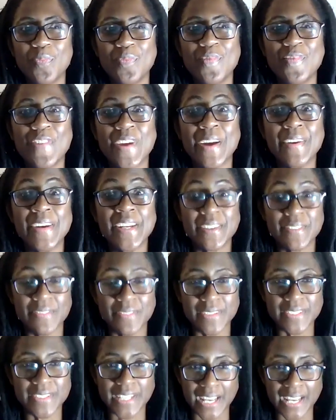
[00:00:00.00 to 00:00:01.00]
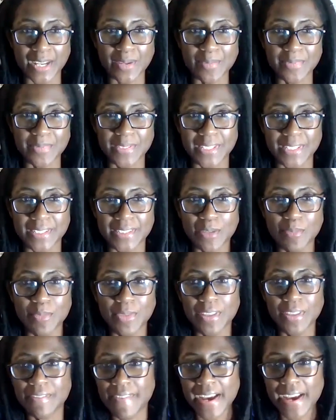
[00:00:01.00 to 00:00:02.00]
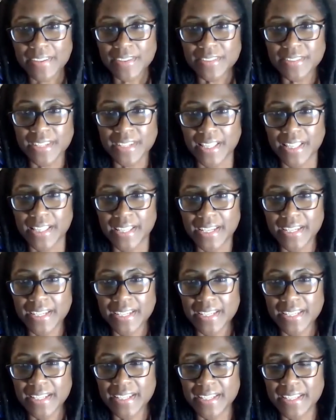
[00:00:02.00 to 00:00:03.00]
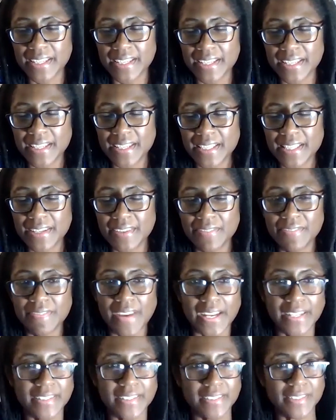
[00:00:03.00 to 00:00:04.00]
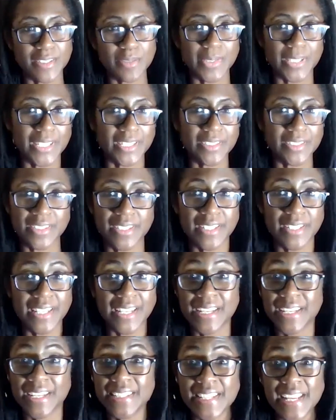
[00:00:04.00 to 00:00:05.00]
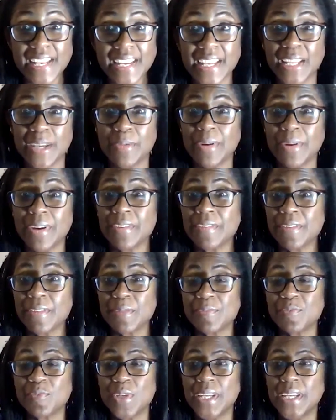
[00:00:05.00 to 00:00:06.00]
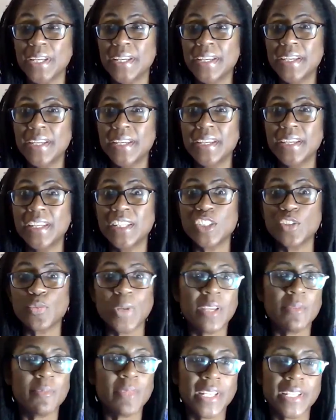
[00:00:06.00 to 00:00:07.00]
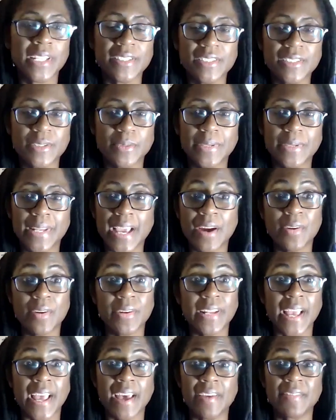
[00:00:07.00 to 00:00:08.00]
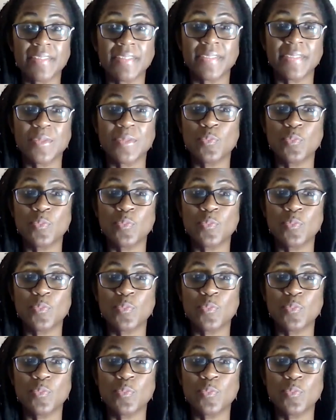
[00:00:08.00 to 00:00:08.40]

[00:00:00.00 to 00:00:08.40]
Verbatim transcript: very different times. And some of the factors I think that affect the simulation. It could take anywhere from 20 minutes to an hour and a half.